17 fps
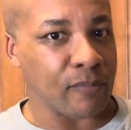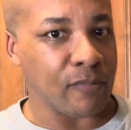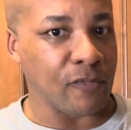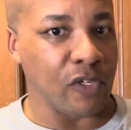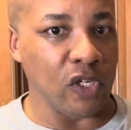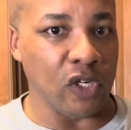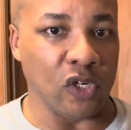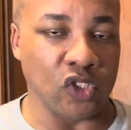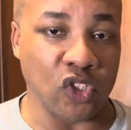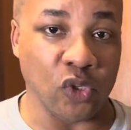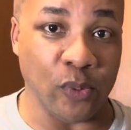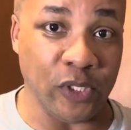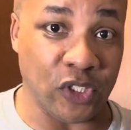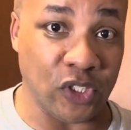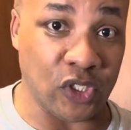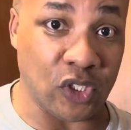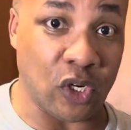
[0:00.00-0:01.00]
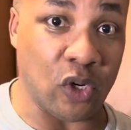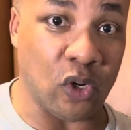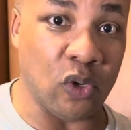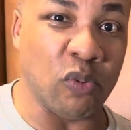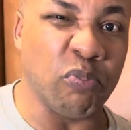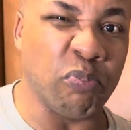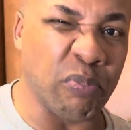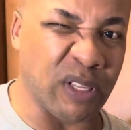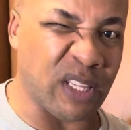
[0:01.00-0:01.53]
you know, to each his own.
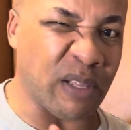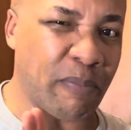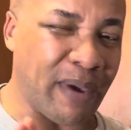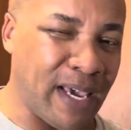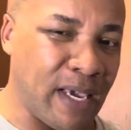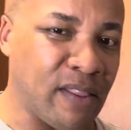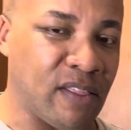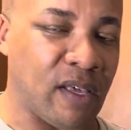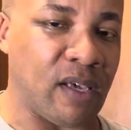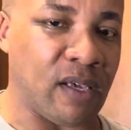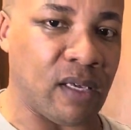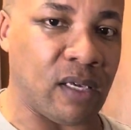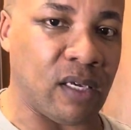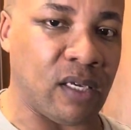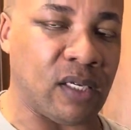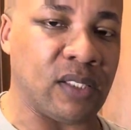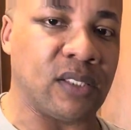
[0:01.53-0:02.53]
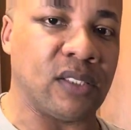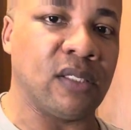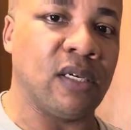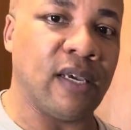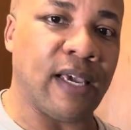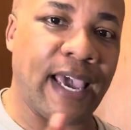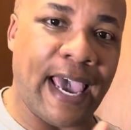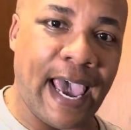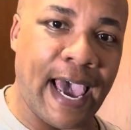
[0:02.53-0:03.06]
But the main thing is
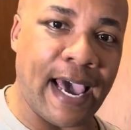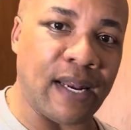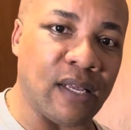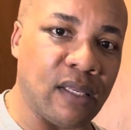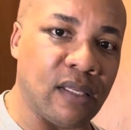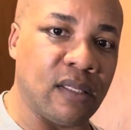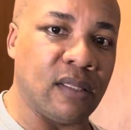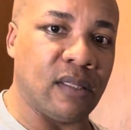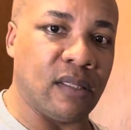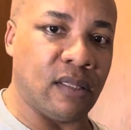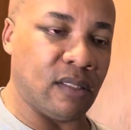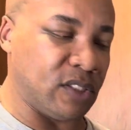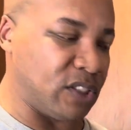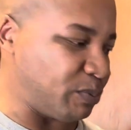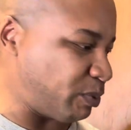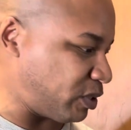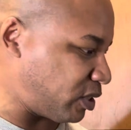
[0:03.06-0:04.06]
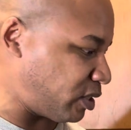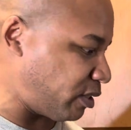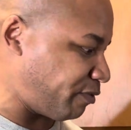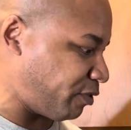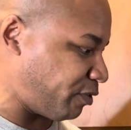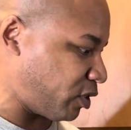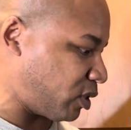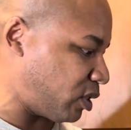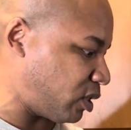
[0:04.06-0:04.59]
adding
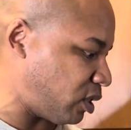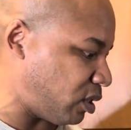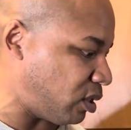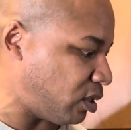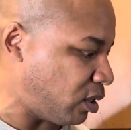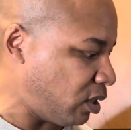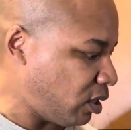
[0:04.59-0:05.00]
specifically